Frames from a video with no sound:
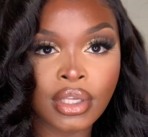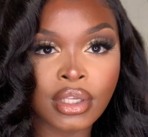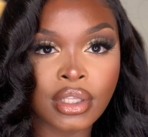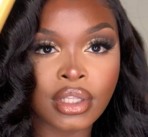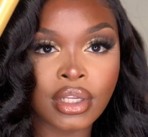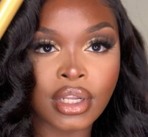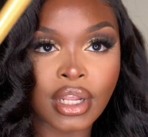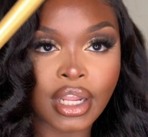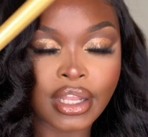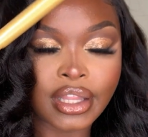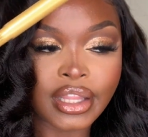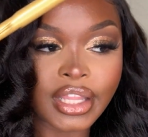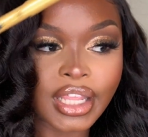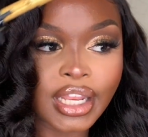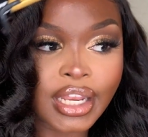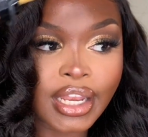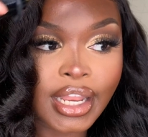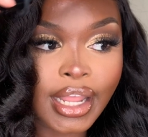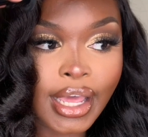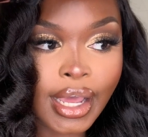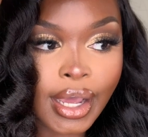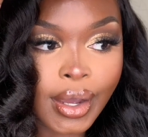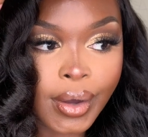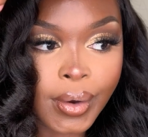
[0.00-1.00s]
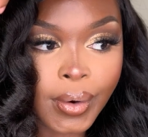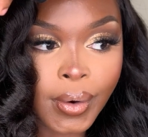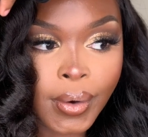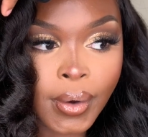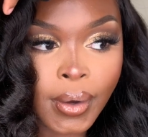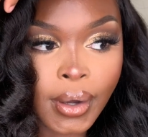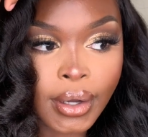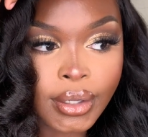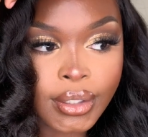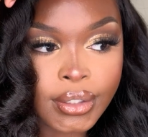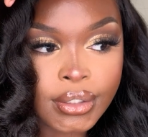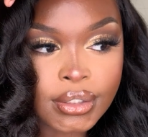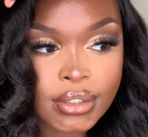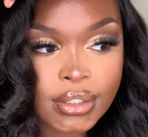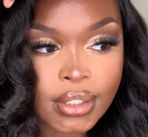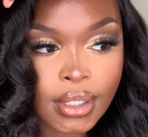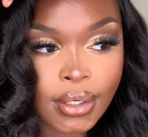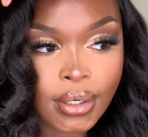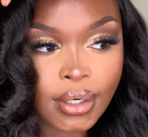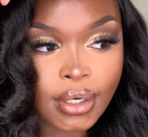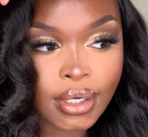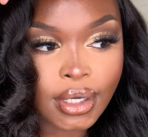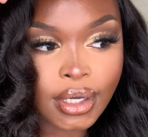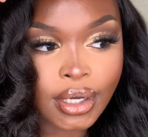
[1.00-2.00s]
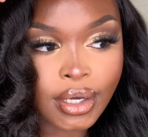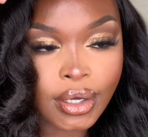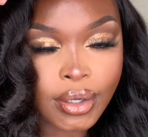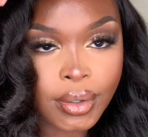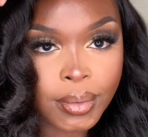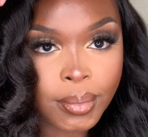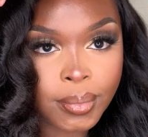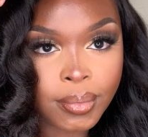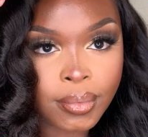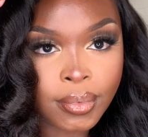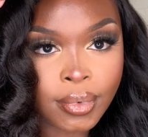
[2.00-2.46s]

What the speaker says: And then now I use the hot comb